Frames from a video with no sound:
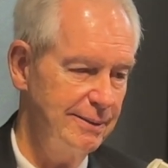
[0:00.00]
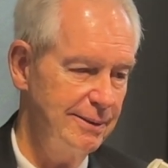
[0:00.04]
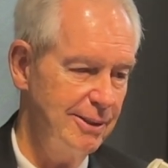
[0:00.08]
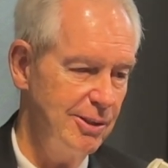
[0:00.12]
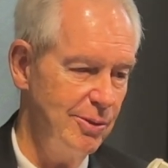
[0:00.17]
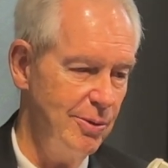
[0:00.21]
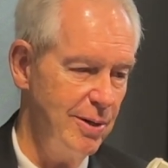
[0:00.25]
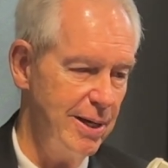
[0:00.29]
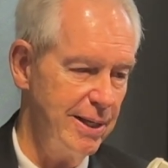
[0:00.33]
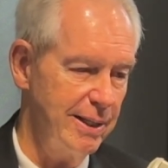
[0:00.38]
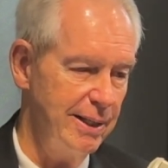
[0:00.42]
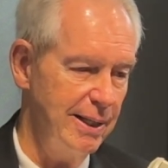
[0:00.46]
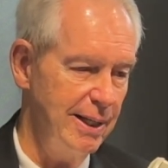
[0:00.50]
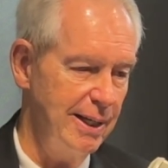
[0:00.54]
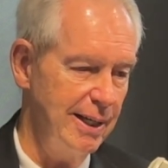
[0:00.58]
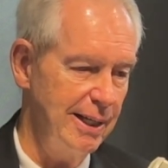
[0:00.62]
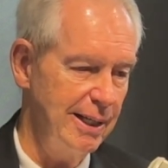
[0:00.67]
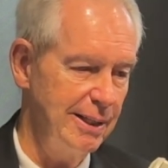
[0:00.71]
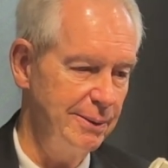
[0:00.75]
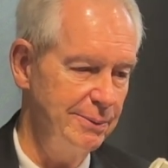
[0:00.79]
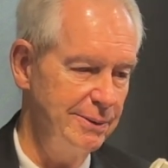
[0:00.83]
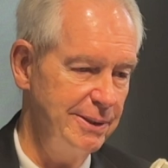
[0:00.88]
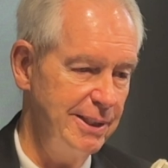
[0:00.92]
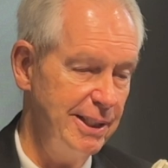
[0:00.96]
go on in
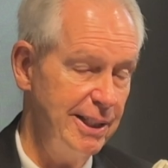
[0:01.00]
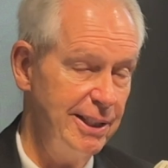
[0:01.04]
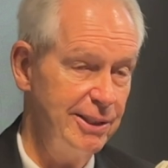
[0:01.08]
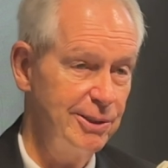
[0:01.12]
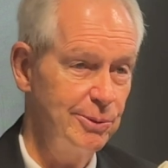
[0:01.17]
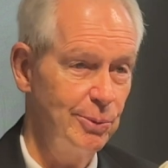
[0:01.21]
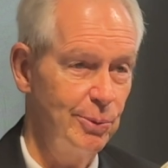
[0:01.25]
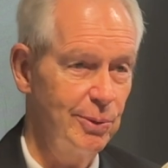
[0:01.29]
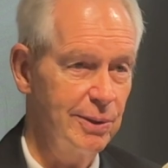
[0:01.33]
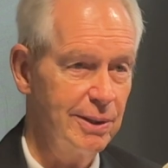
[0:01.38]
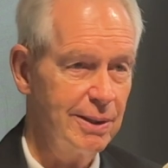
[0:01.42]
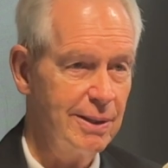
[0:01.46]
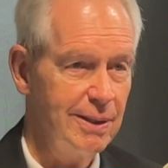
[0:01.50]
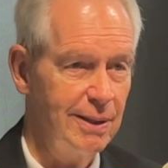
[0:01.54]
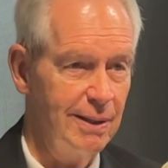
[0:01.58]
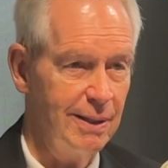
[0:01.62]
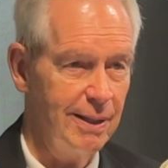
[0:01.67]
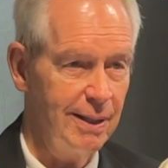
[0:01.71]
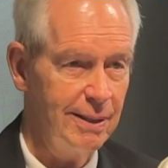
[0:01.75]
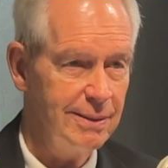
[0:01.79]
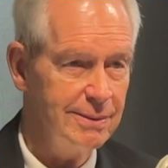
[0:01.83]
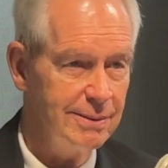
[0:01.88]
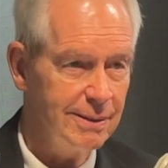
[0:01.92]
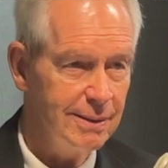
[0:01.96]
Iowa, and you had to work
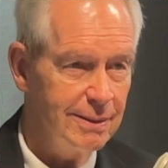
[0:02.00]
hard.